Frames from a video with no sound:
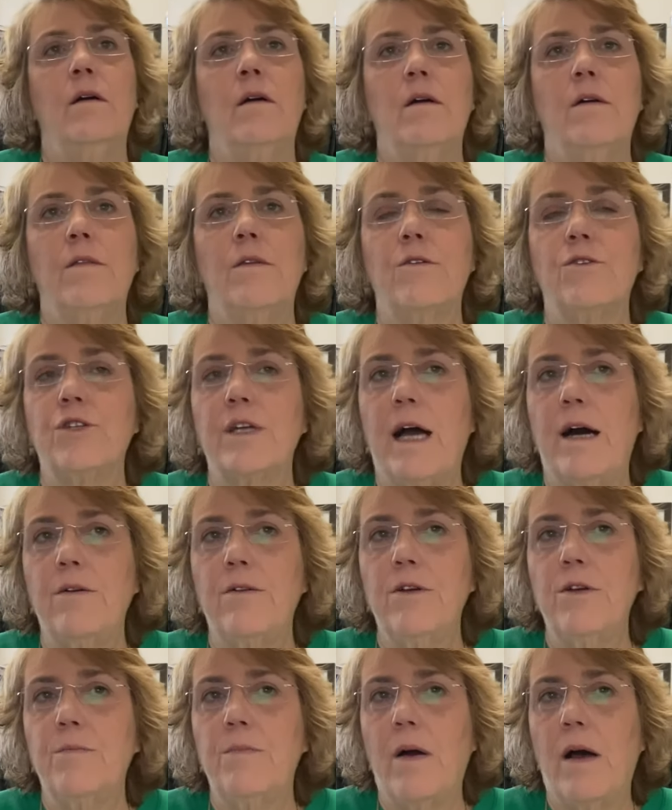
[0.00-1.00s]
Their
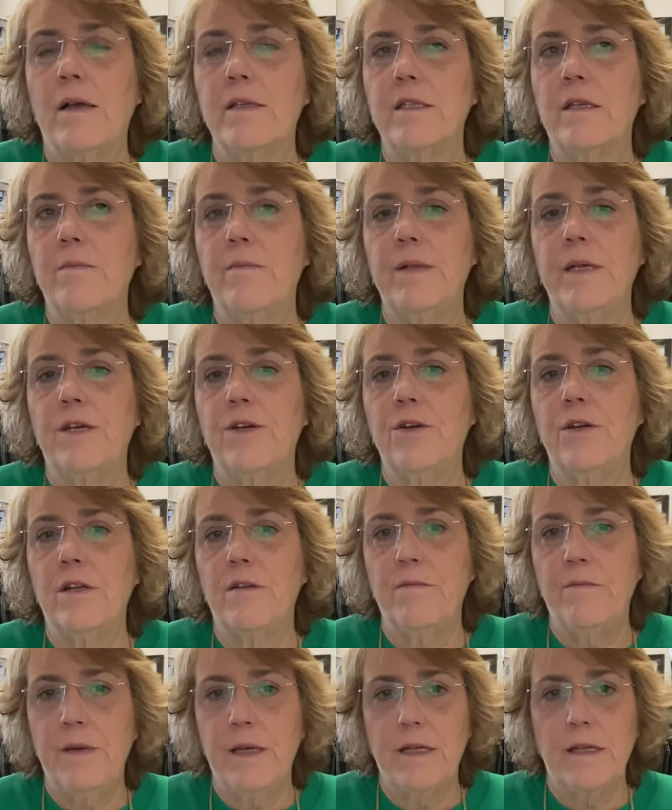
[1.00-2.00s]
childhood possibly could
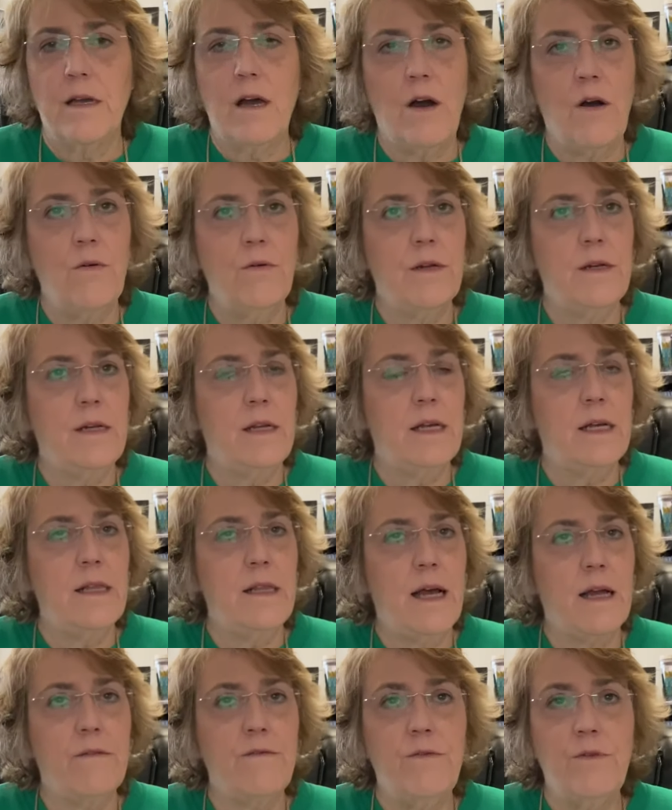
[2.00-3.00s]
have been cold and
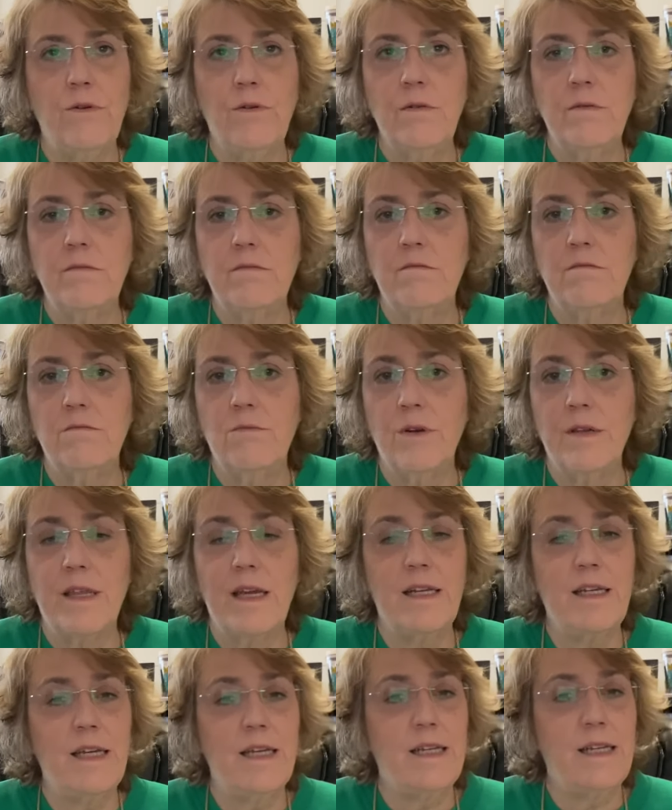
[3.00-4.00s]
neglectful, where they
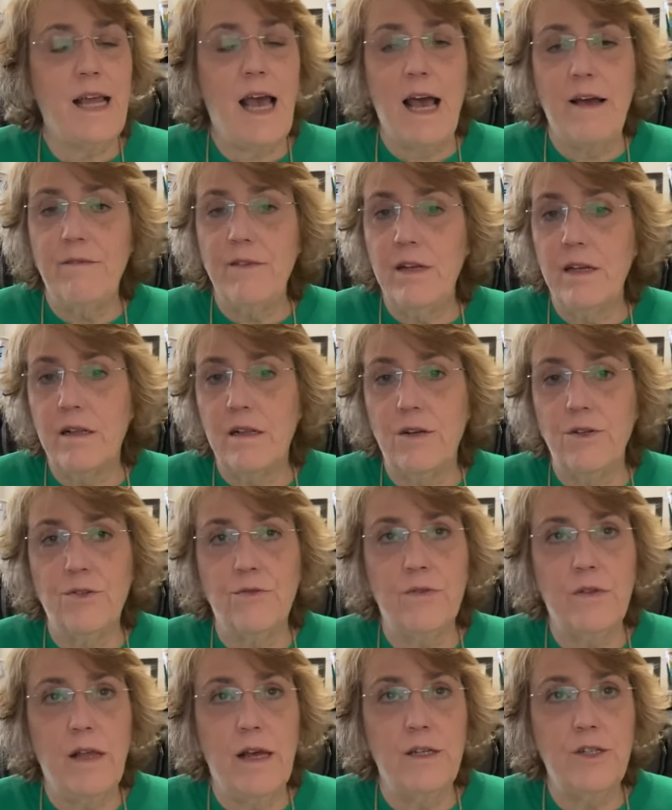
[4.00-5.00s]
didn't have any close
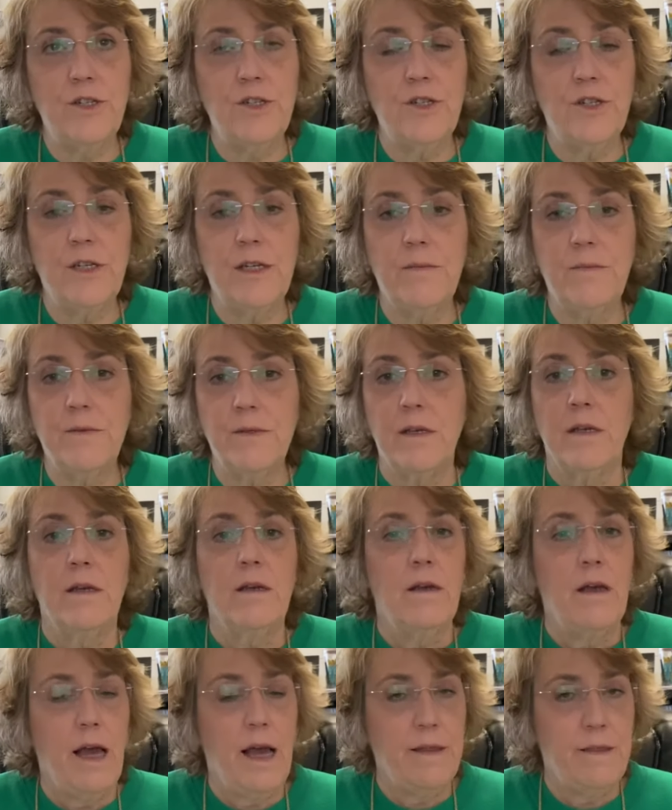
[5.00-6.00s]
relationships,
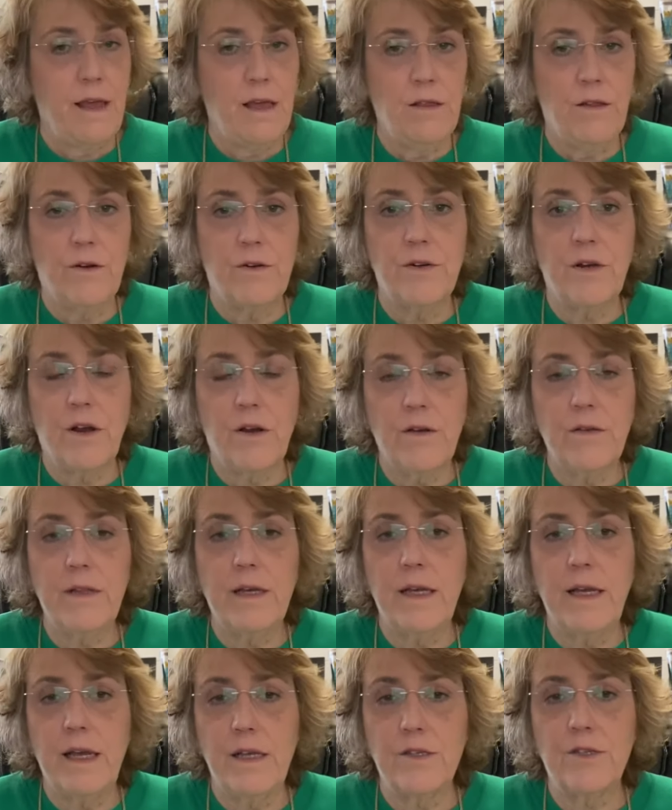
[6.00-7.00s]
and they learned
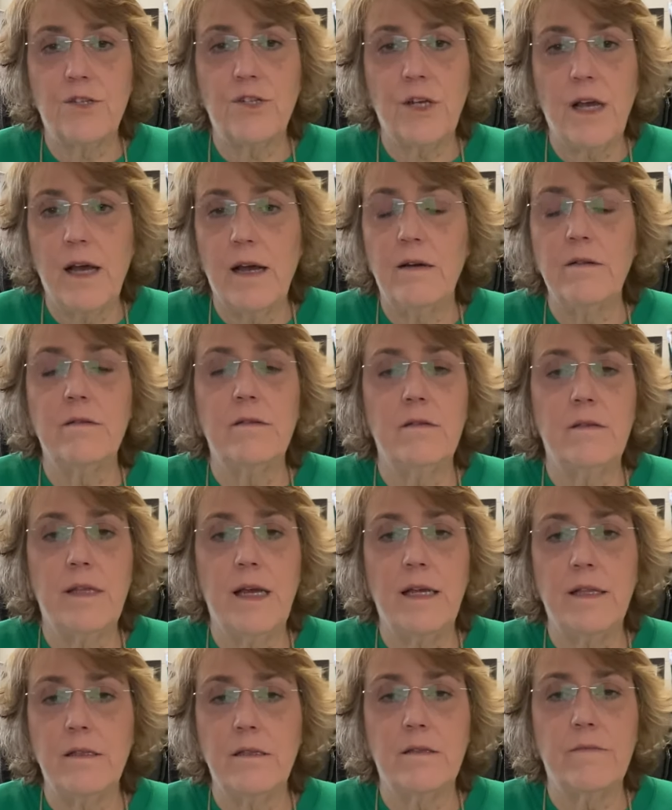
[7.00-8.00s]
early as a child
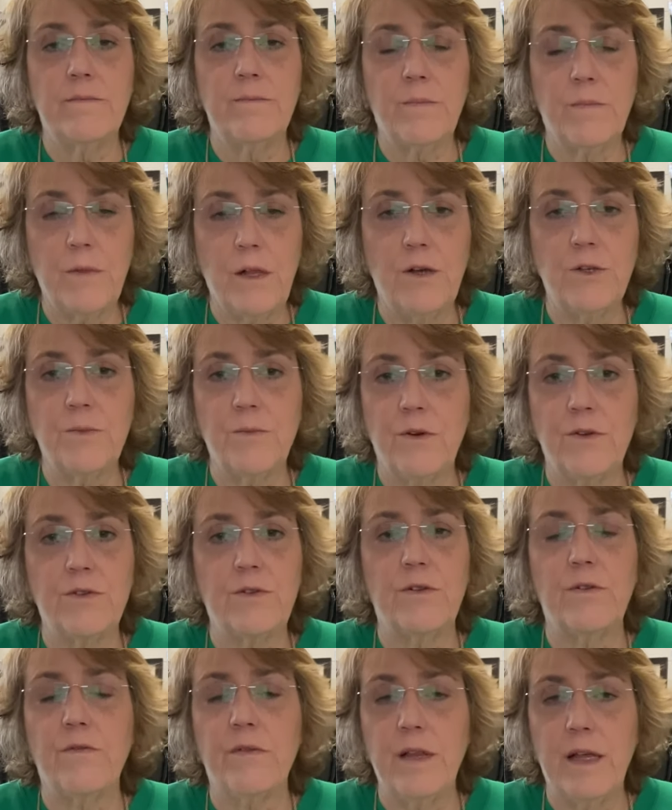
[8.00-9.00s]
that close
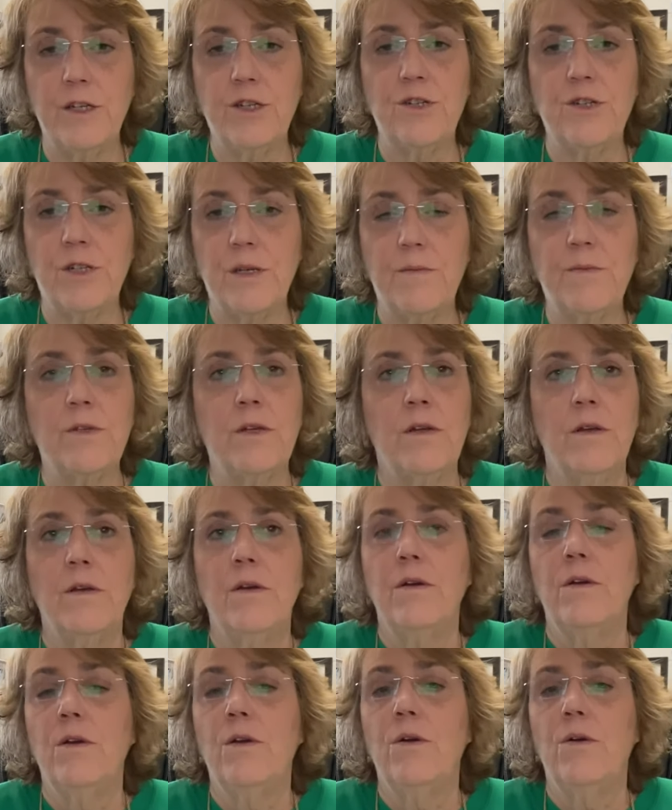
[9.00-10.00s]
personal relationships
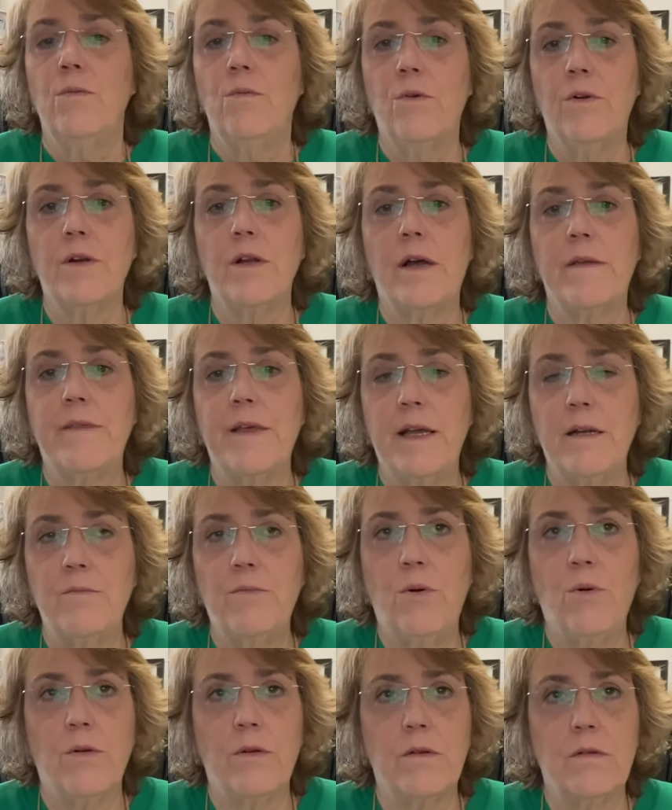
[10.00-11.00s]
were not that
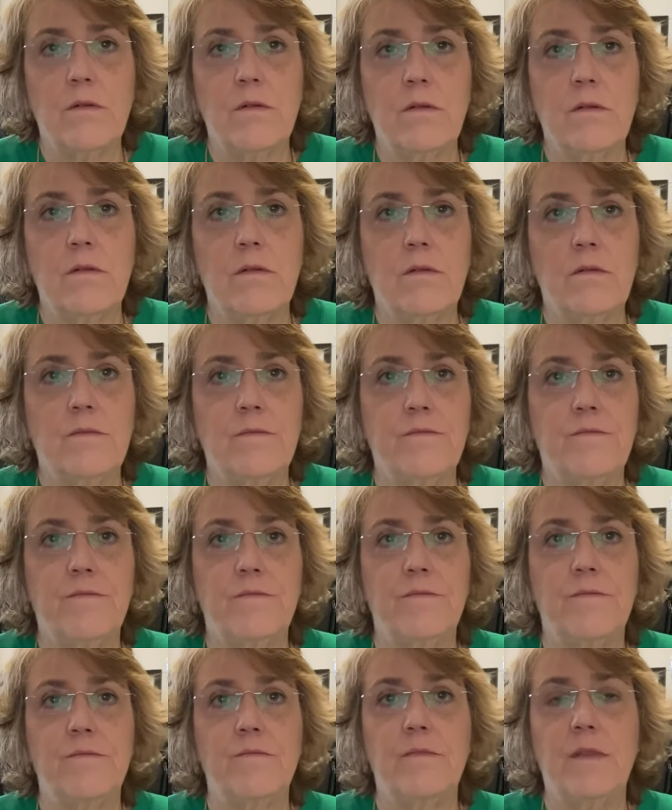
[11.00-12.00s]
important.
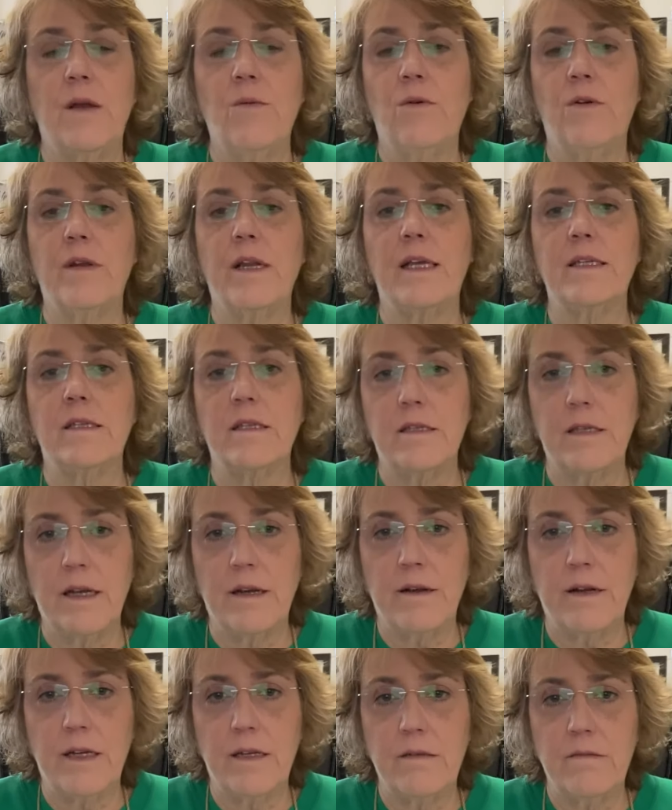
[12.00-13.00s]
They weren't
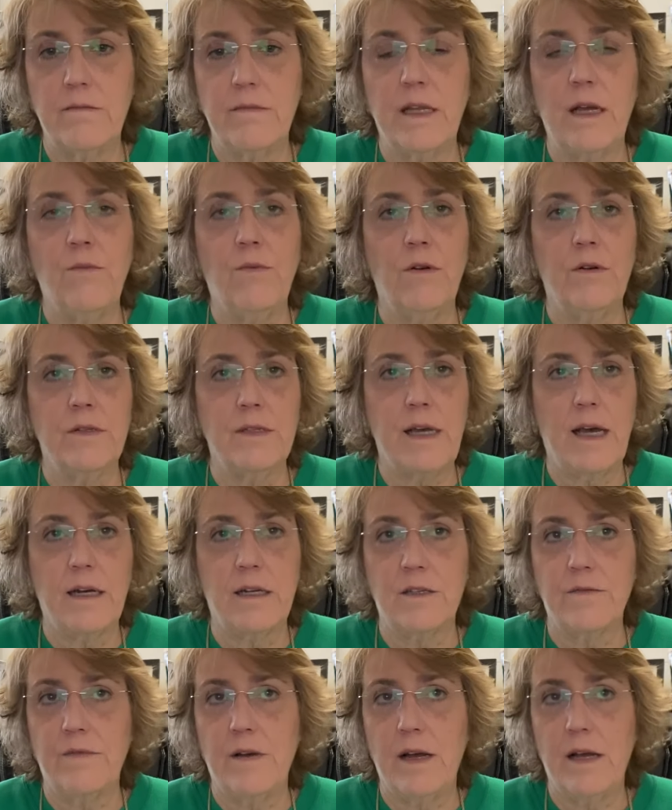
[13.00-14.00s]
necessary, they weren't
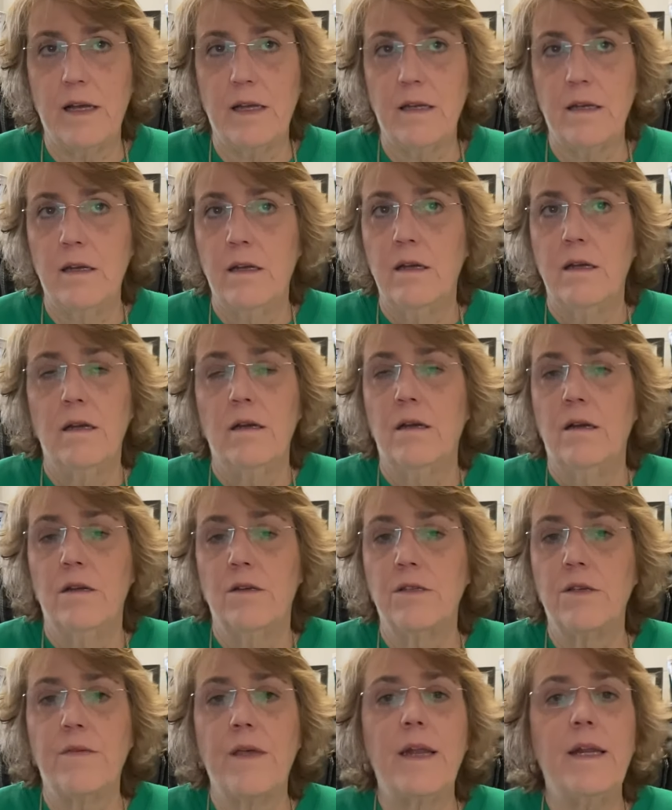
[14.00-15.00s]
satisfying,
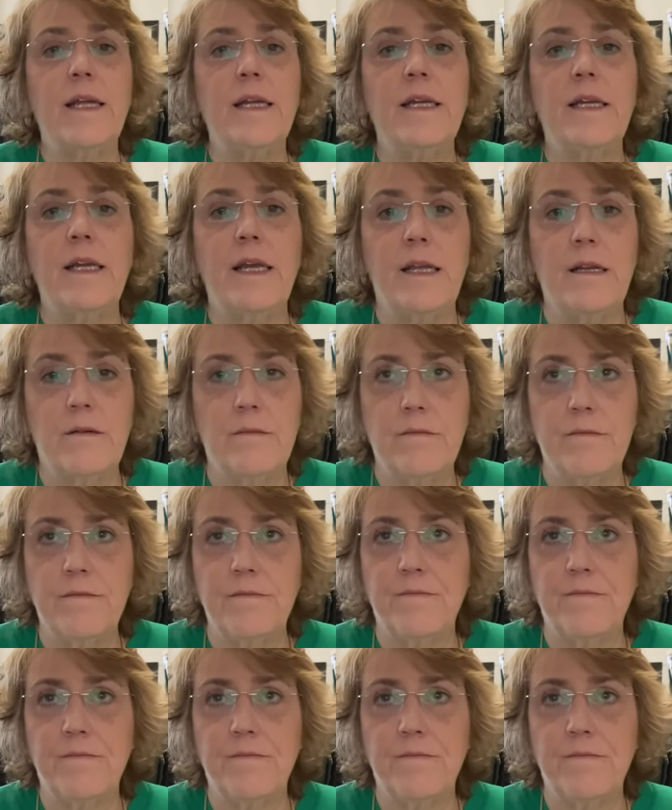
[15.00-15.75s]
so they didn't need them.